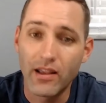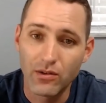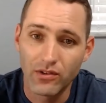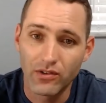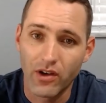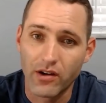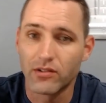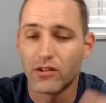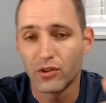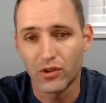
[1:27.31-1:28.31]
use
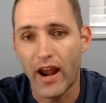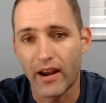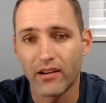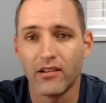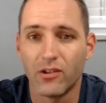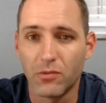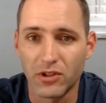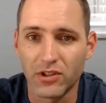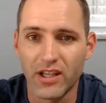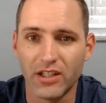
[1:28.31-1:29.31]
Asana to track
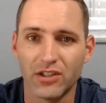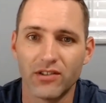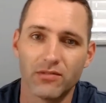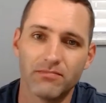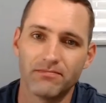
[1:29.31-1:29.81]
special occasions.